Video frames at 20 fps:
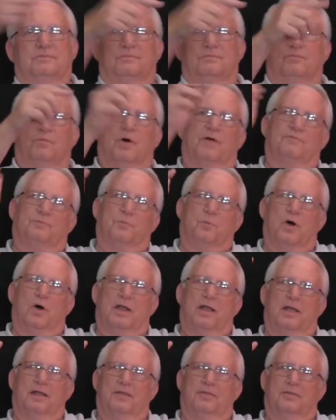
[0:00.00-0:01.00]
Went from
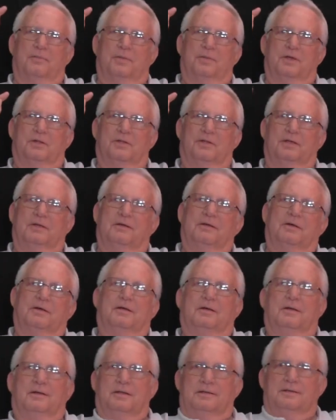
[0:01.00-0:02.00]
one end of the building
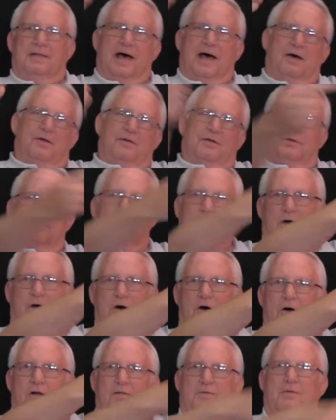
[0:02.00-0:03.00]
down the
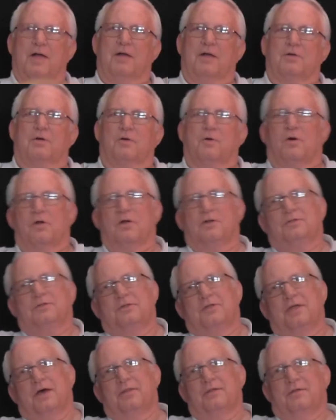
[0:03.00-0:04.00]
hall and around the corner to
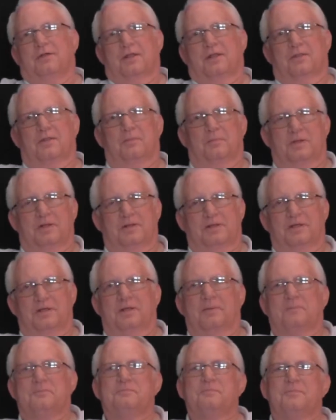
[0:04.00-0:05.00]
the other end of the
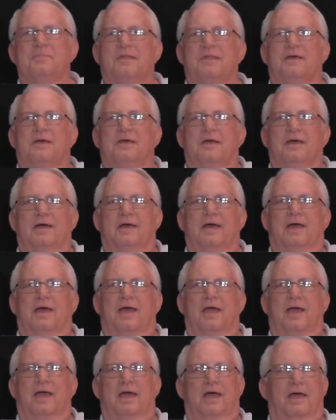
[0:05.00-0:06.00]
building.
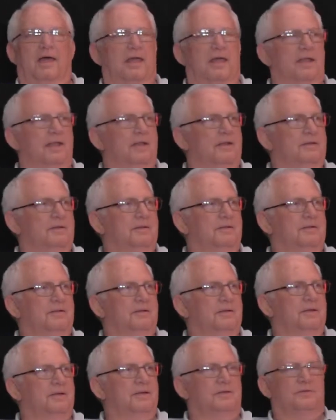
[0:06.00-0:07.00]
And
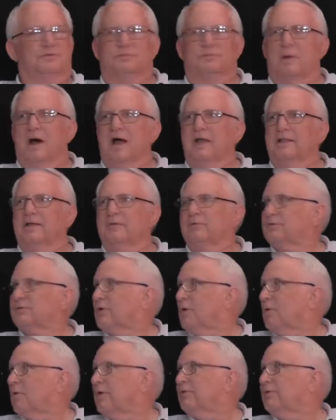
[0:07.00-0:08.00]
Smiley was
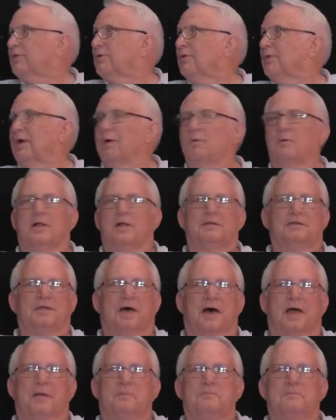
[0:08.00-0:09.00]
going through there one
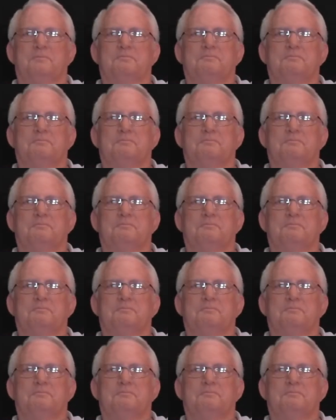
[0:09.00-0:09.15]
time